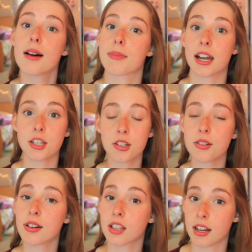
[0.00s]
but I do
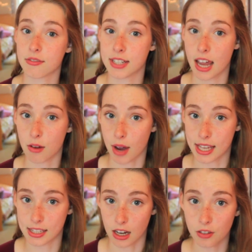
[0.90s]
do a lot of
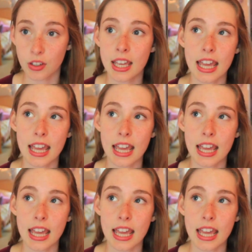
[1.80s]
DIY stuff.